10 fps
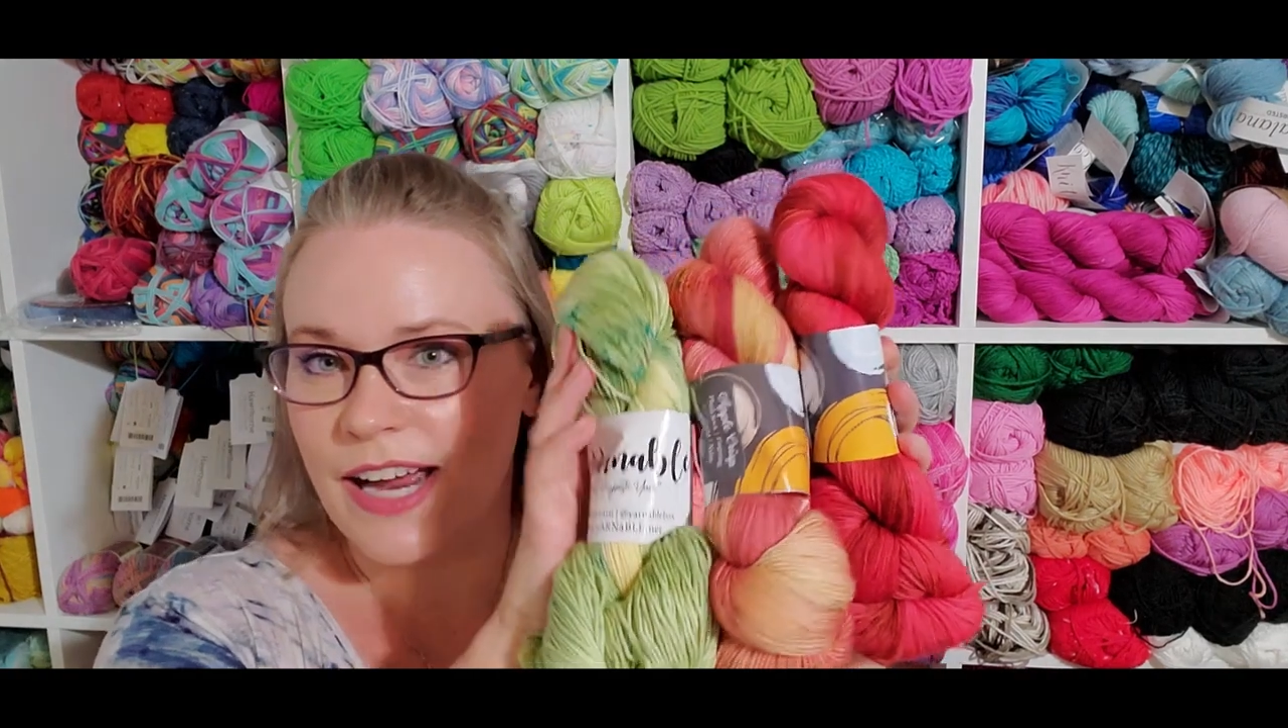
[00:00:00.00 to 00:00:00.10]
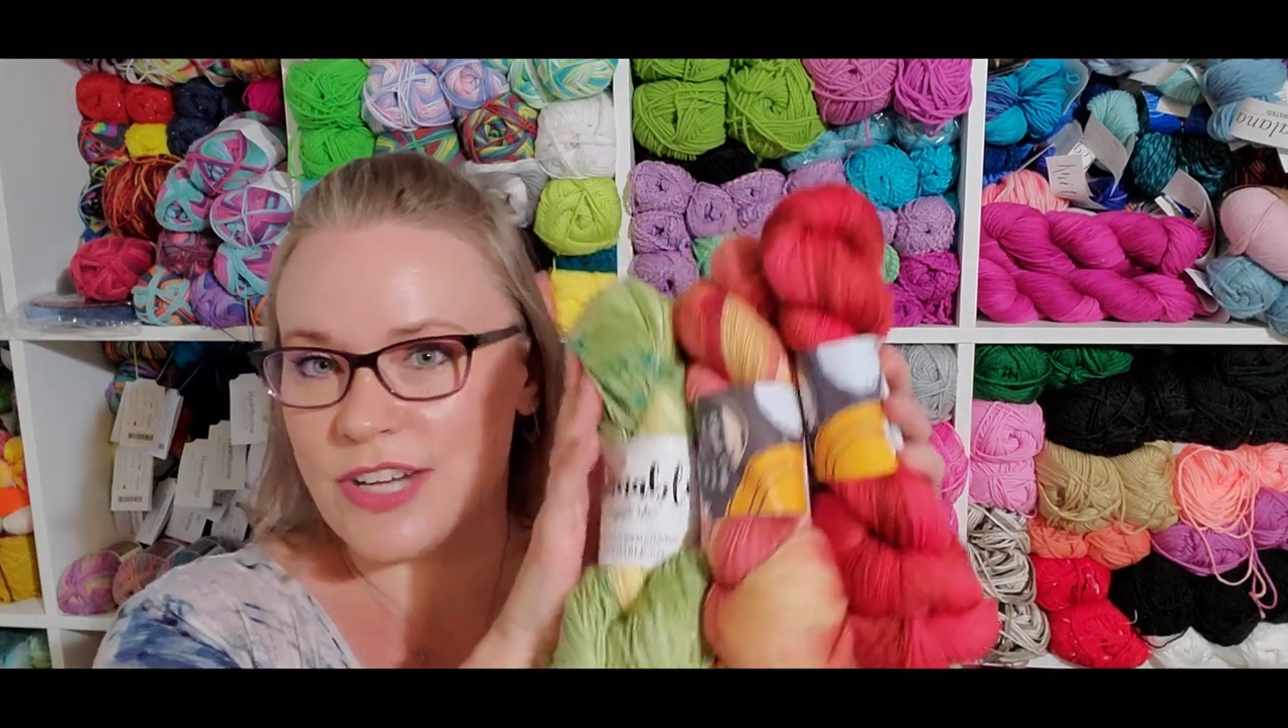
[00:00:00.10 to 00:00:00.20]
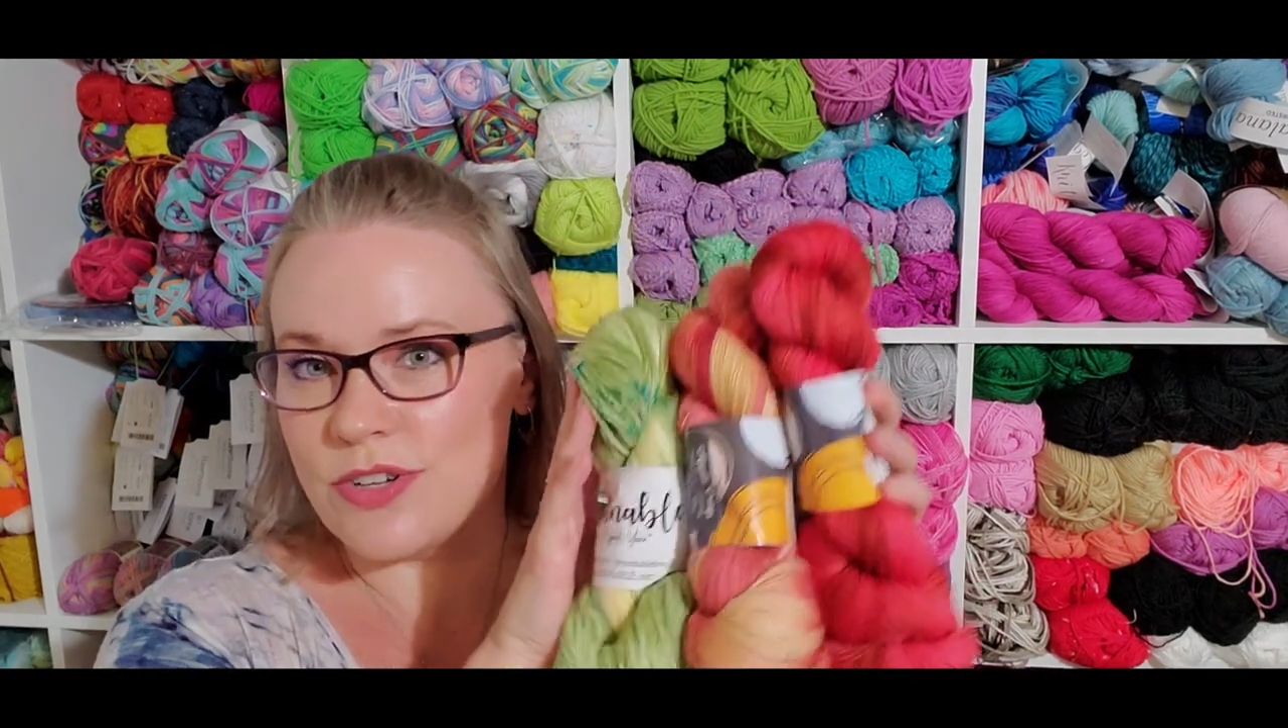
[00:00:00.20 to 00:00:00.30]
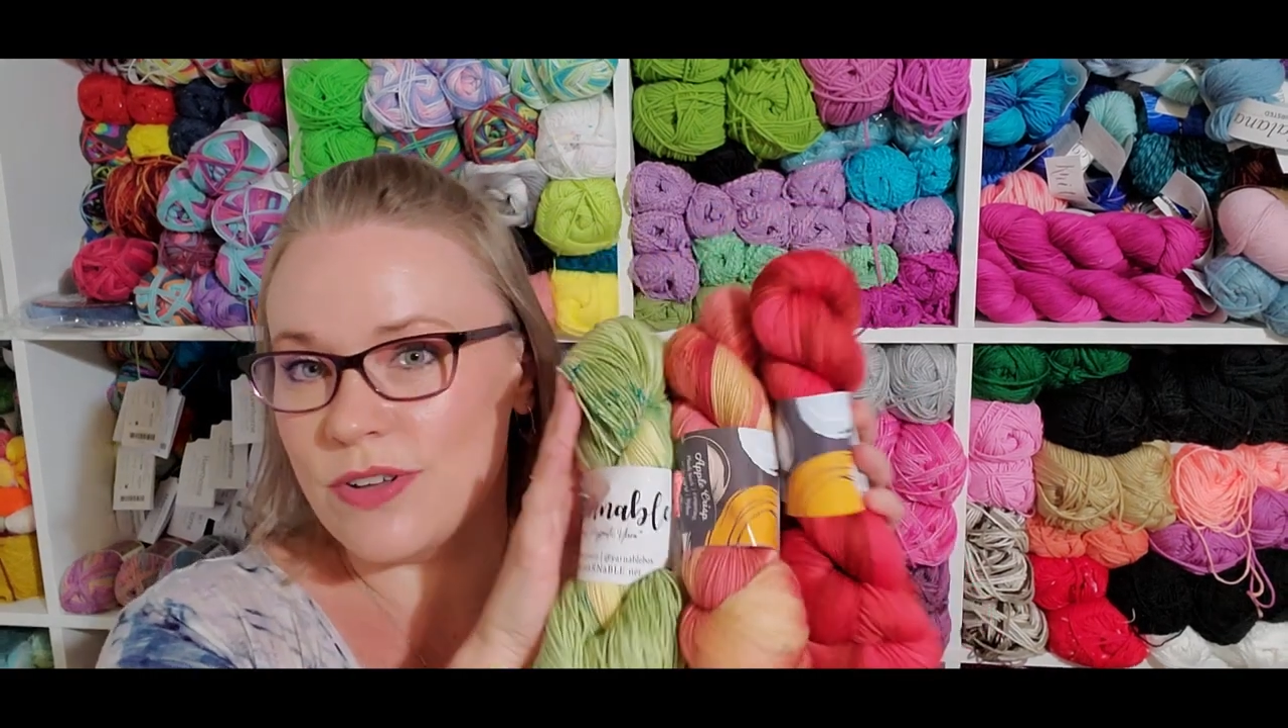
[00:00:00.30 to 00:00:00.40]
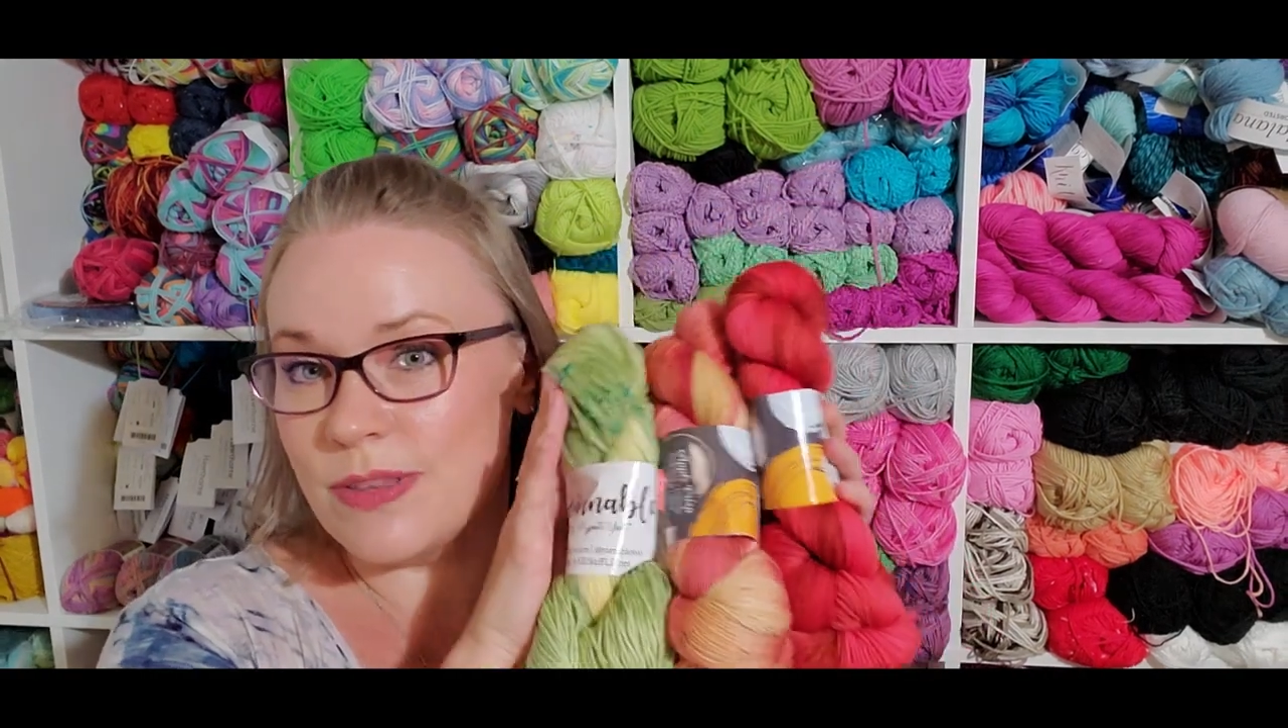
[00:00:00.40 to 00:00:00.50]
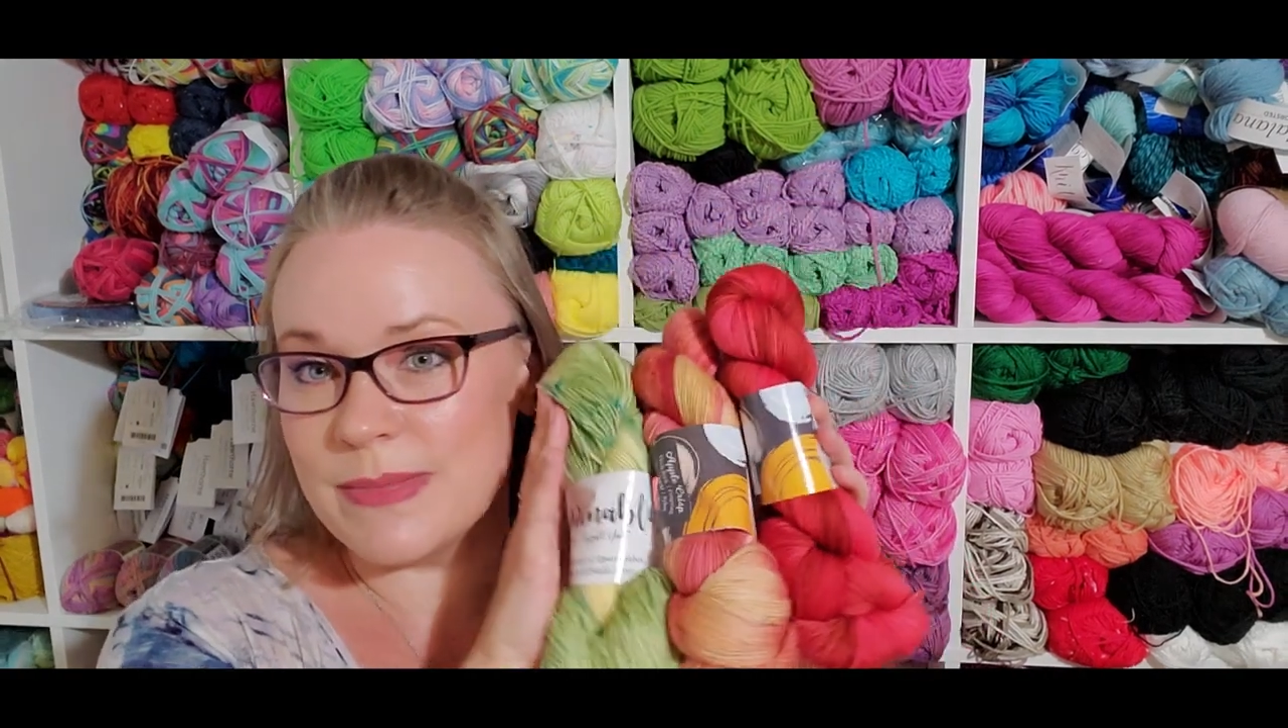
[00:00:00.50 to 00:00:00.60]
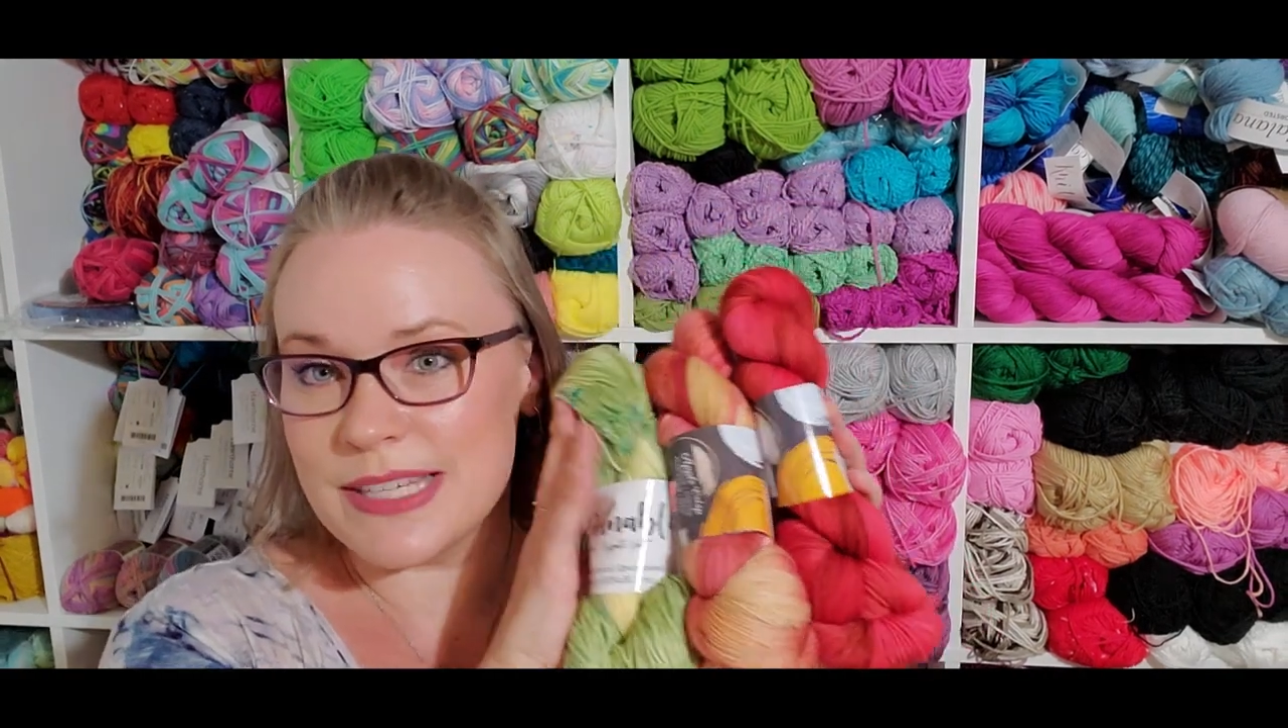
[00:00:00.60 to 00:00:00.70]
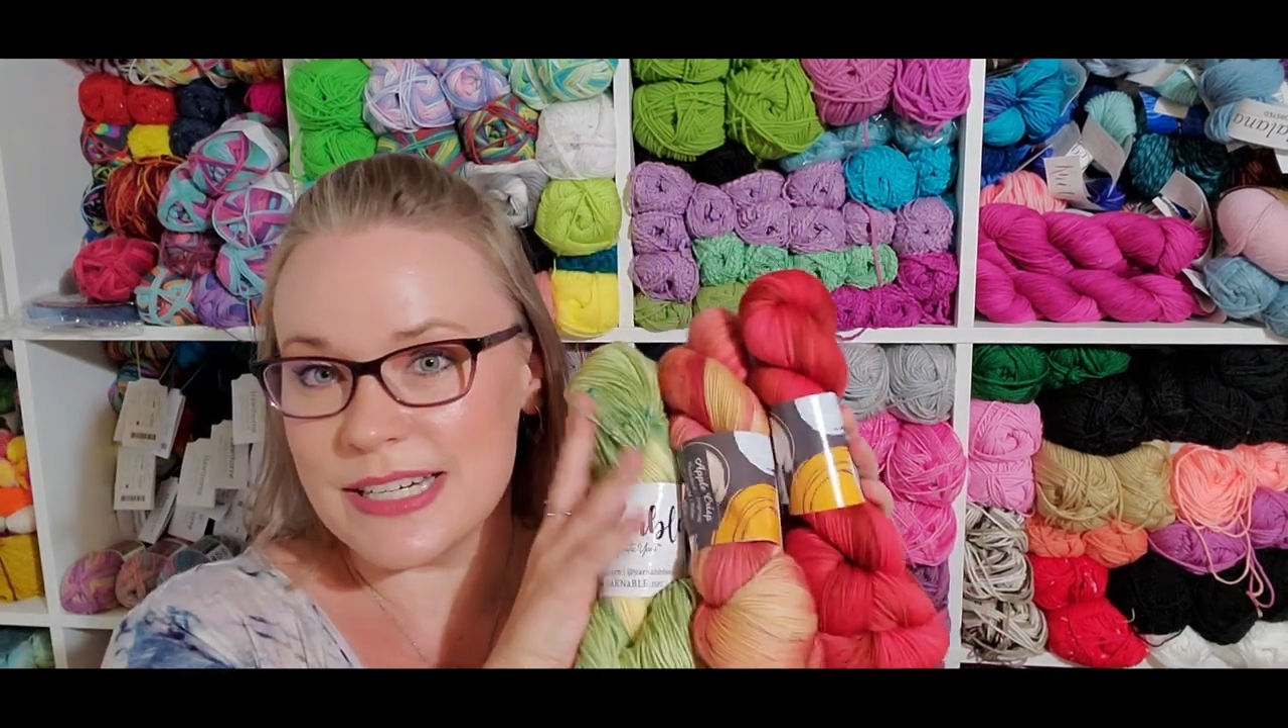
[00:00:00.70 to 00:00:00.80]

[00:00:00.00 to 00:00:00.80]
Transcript: I showed them as